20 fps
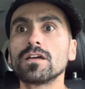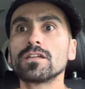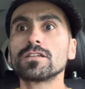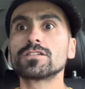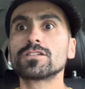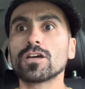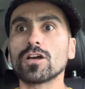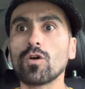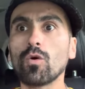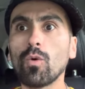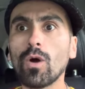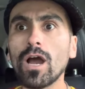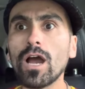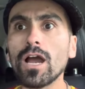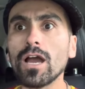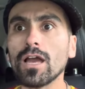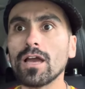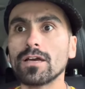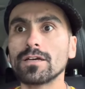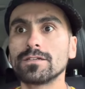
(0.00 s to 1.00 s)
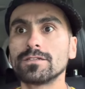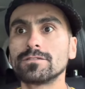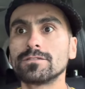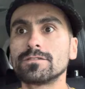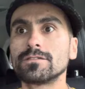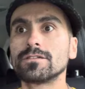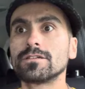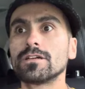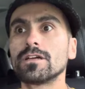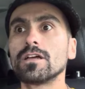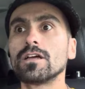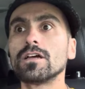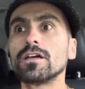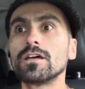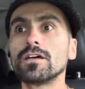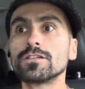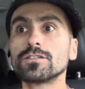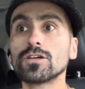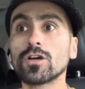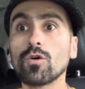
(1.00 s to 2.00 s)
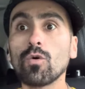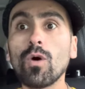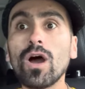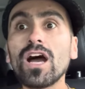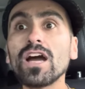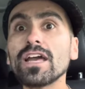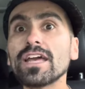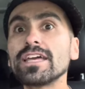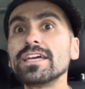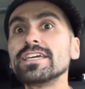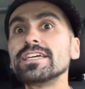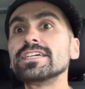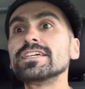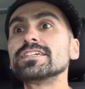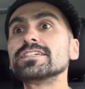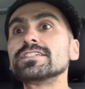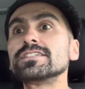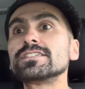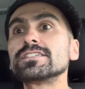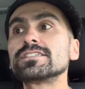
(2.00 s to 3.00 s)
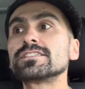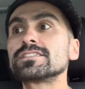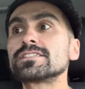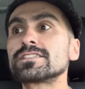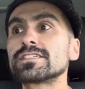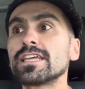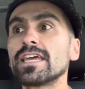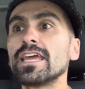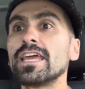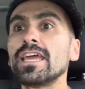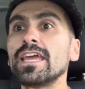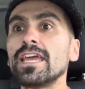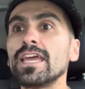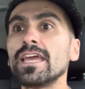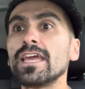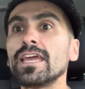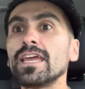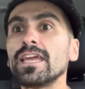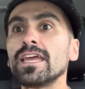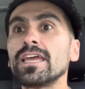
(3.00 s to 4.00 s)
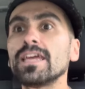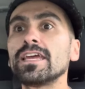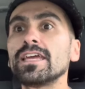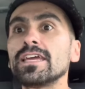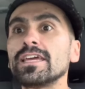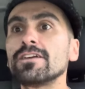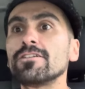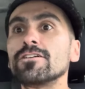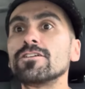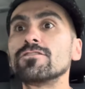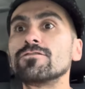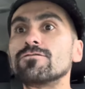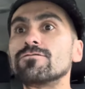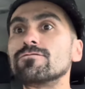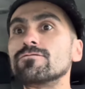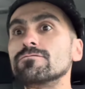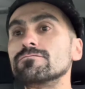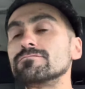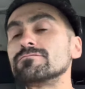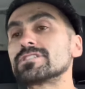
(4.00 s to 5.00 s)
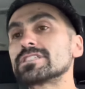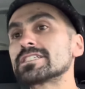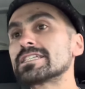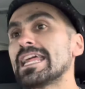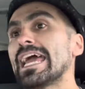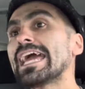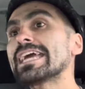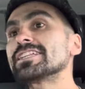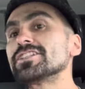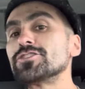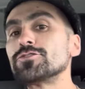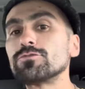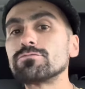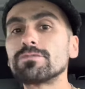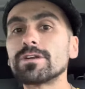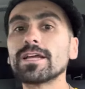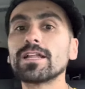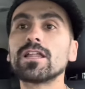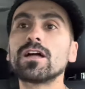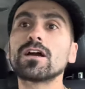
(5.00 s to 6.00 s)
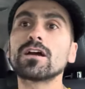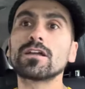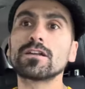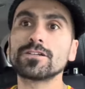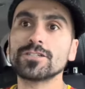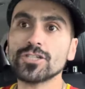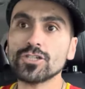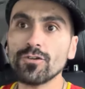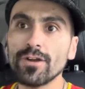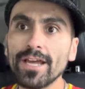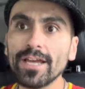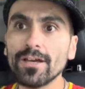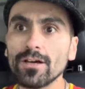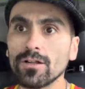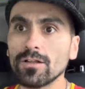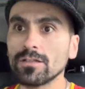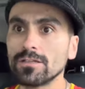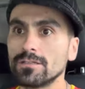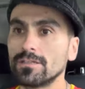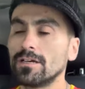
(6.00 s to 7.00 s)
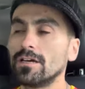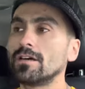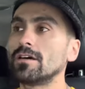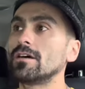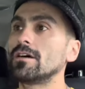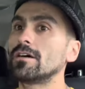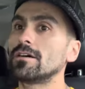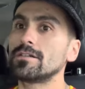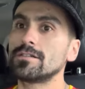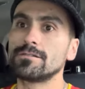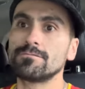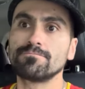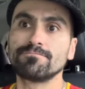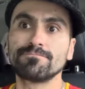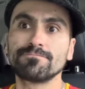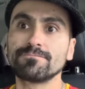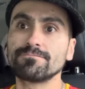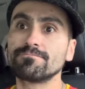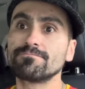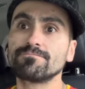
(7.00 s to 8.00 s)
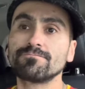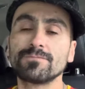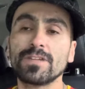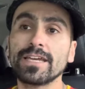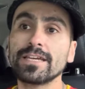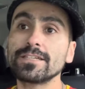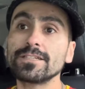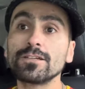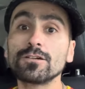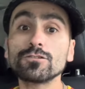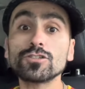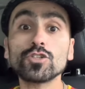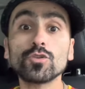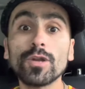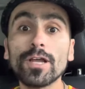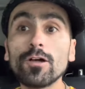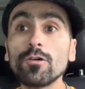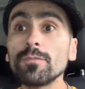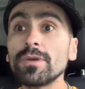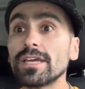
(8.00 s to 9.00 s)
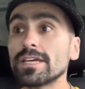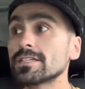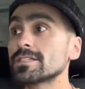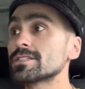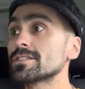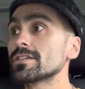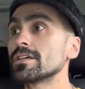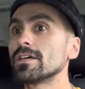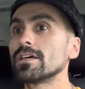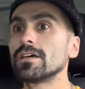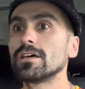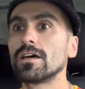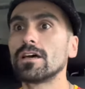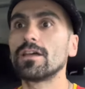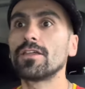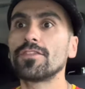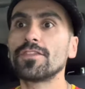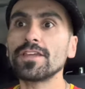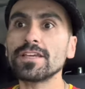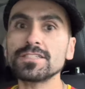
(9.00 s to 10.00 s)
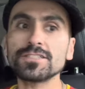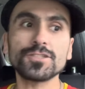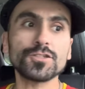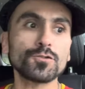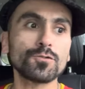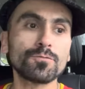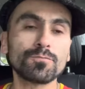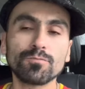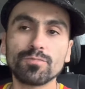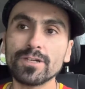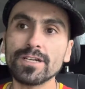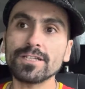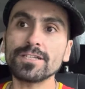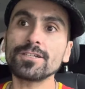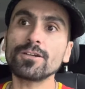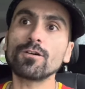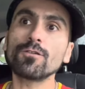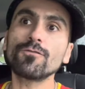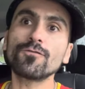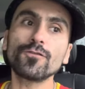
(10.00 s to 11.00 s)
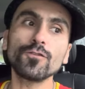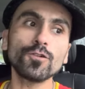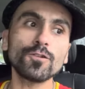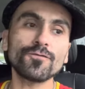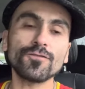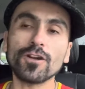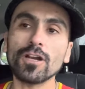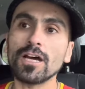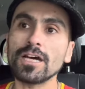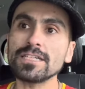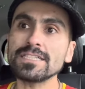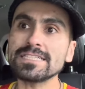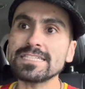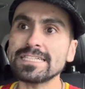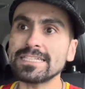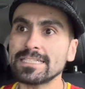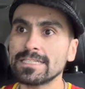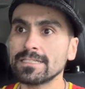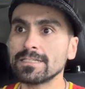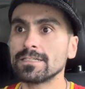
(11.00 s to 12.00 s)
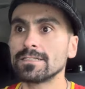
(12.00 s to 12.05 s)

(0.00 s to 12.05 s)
To quack. Taquaq is a snack that you would bring along on a trail, um, like, you know, trail mix, uh, things that you would bring, you know, food for hunting.